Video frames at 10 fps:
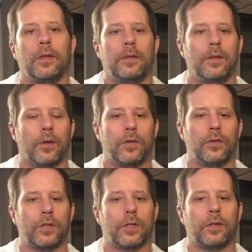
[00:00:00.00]
you're
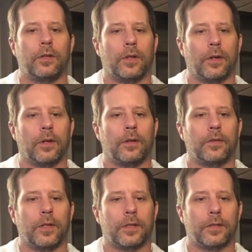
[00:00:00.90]
just going to
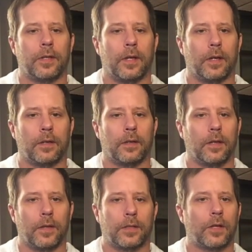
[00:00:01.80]
learn this thing,
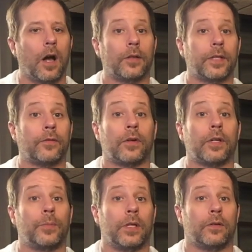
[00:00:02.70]
and that's all it's ever going
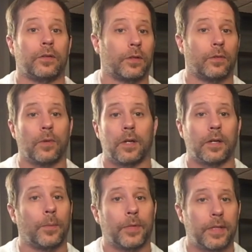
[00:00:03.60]
to be. You're just going to run it
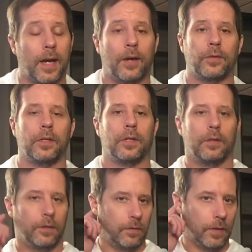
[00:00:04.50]
up and down.
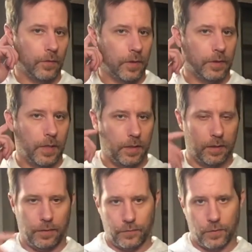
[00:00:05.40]
You're never going to take it
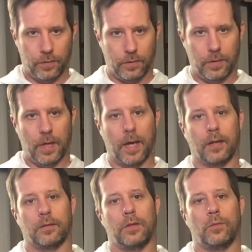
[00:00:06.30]
any further than
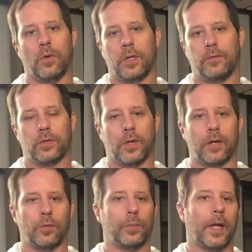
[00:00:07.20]
that. You won't even try
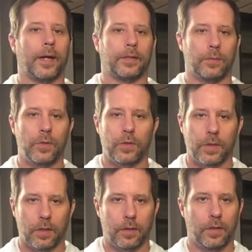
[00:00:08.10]
to apply it to
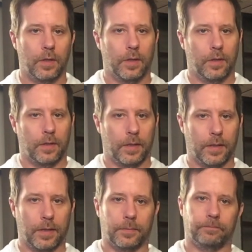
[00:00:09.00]
music.
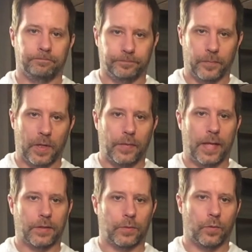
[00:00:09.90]
And
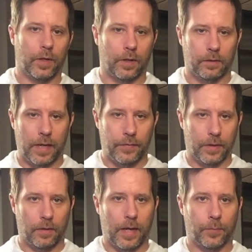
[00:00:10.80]
that's where I think
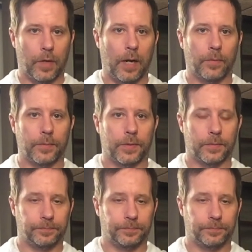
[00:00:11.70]
a lot of problems